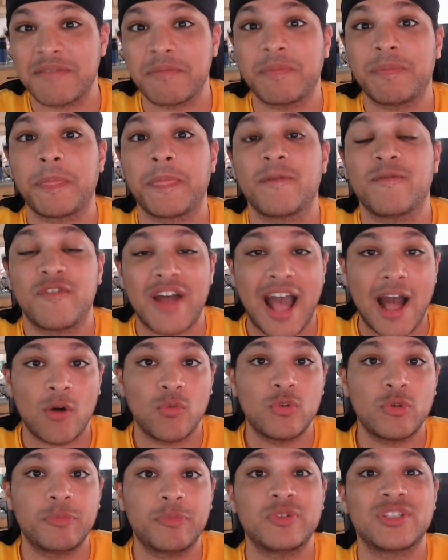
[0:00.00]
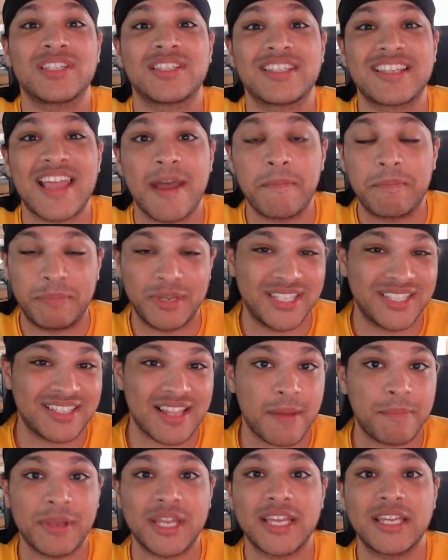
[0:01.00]
Valve will be
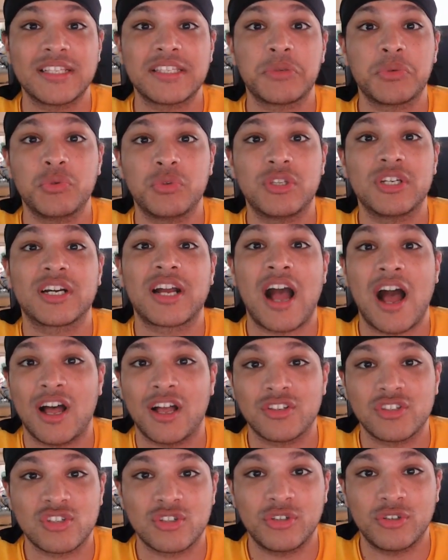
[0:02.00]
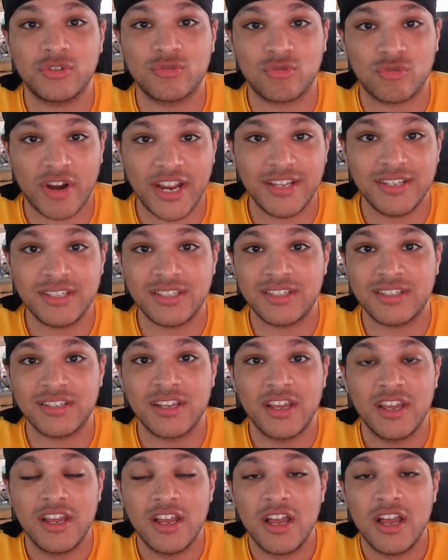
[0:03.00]
stepping into the console race,
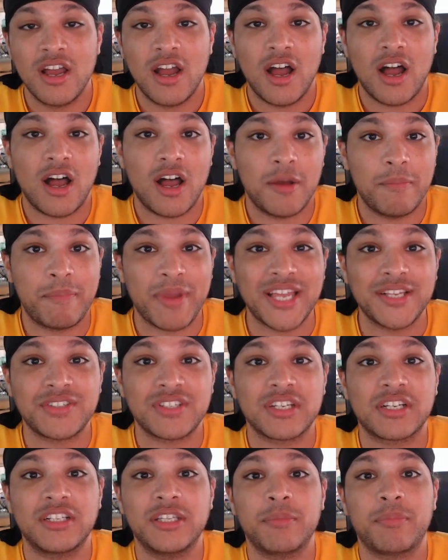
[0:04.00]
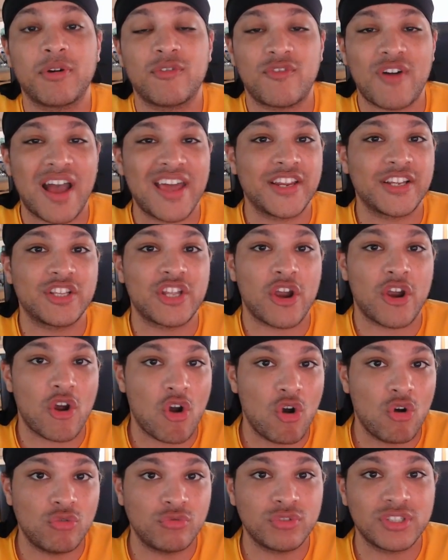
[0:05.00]
basically providing their
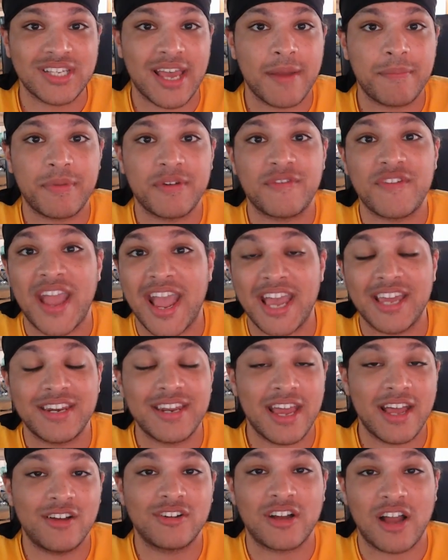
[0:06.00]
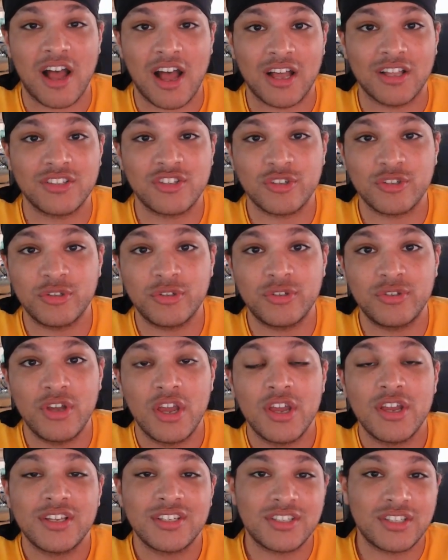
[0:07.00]
own type of handheld console
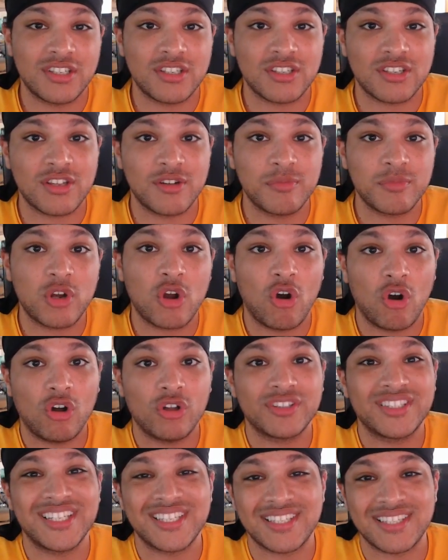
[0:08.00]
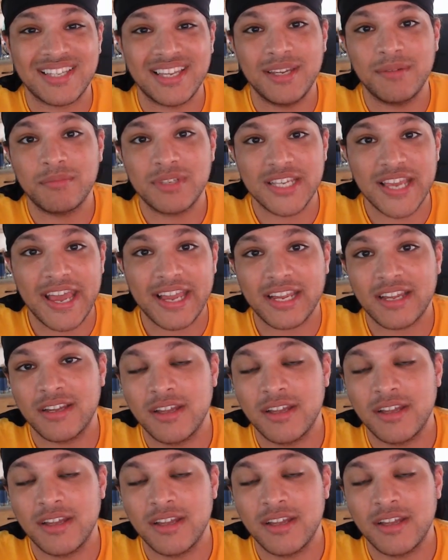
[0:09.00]
system called the Steam Deck.